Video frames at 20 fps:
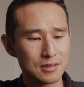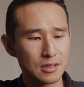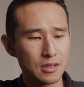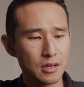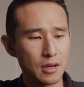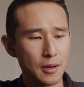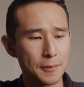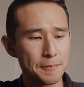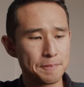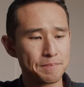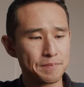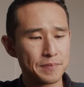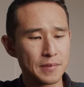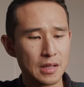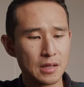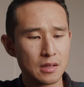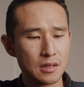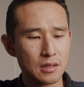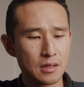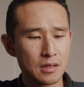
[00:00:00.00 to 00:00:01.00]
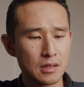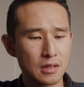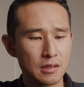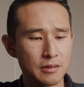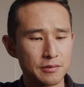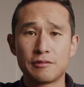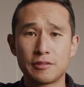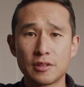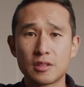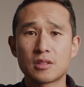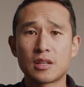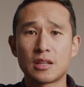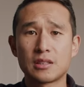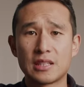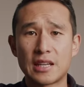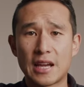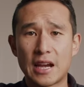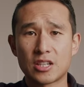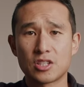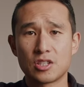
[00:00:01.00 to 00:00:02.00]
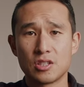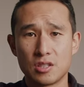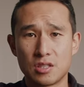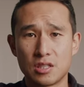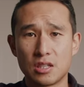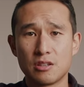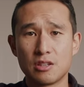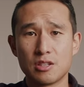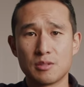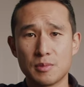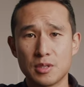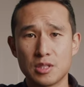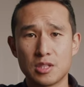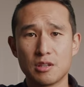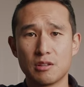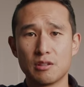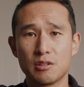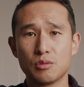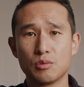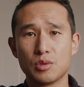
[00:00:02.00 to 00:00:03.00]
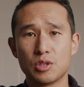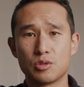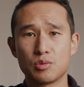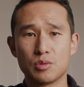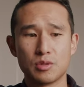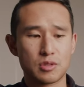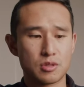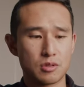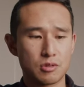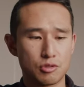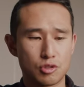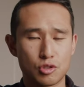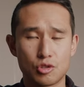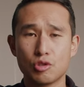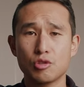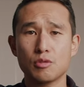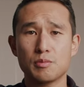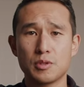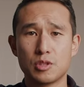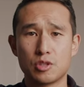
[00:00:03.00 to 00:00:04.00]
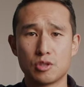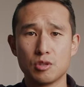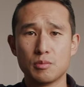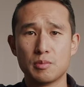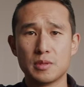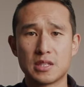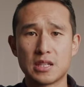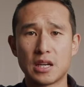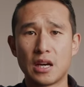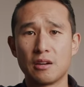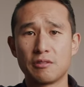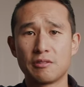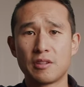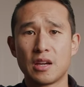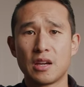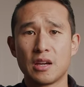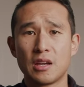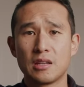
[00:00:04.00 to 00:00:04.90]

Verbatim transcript: no, it feels like the Action Series material, which was super, super tough.